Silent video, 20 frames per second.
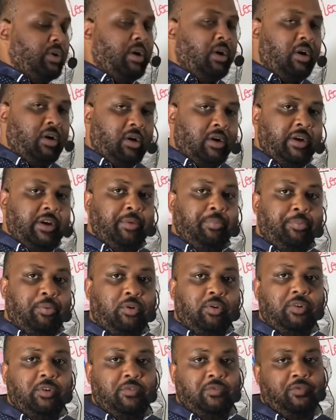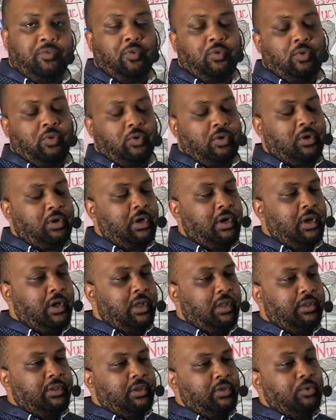are important for
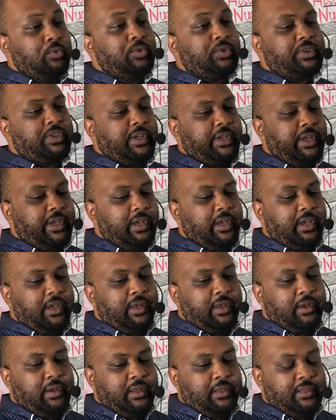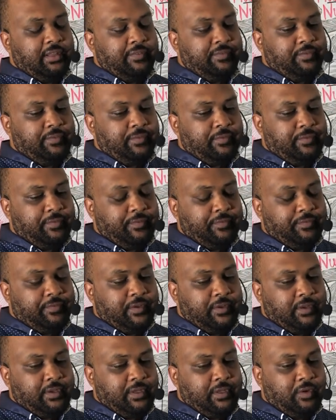the loosening and
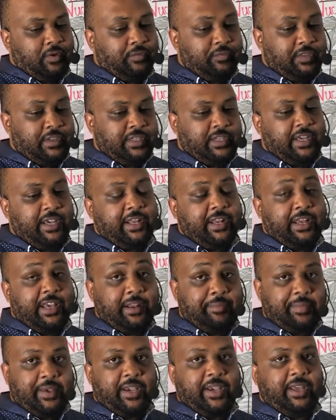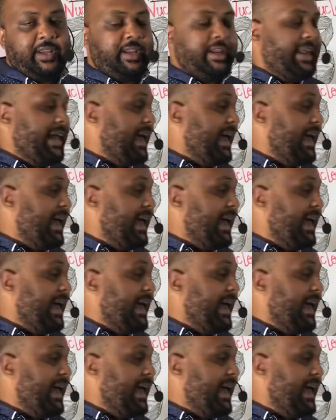of the DNA and making it